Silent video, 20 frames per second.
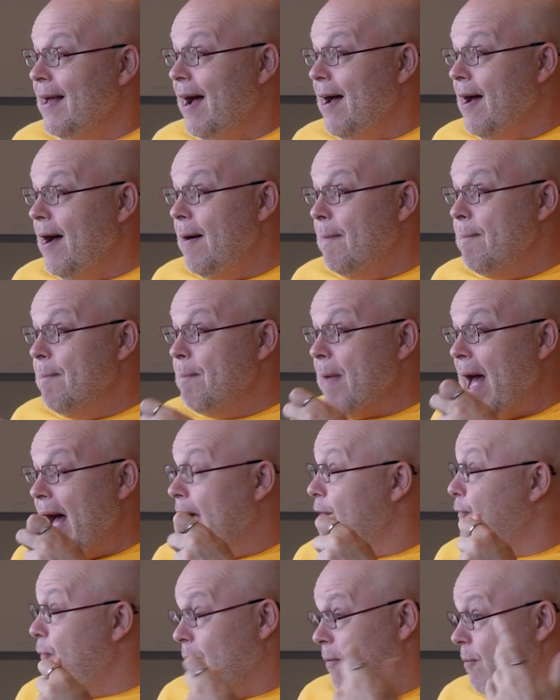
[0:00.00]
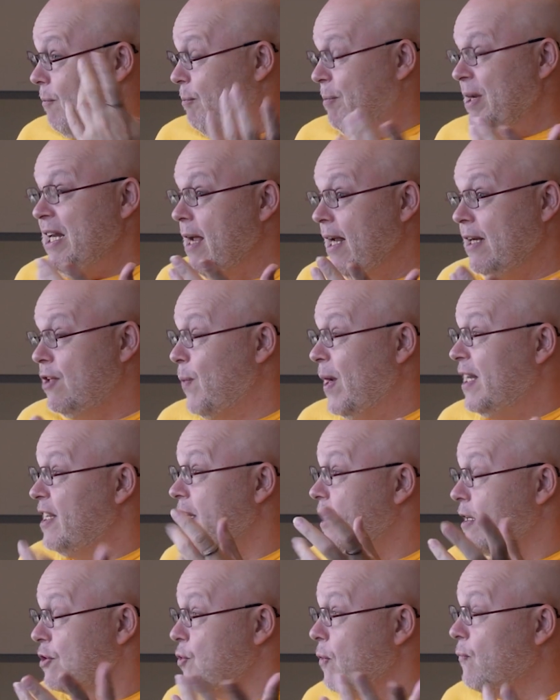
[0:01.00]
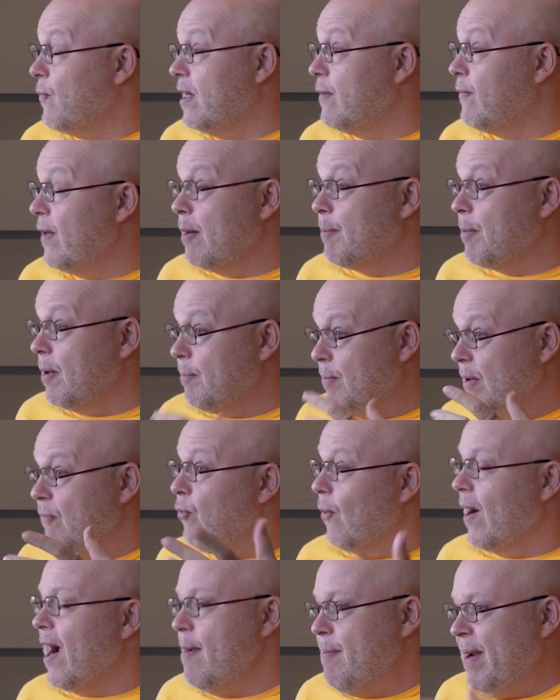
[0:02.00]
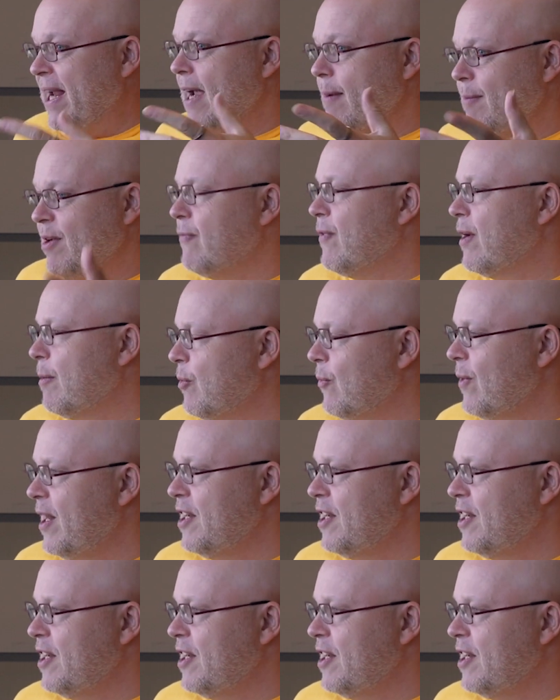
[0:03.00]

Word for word: um, I've been a twenty-year software developer before I became a developer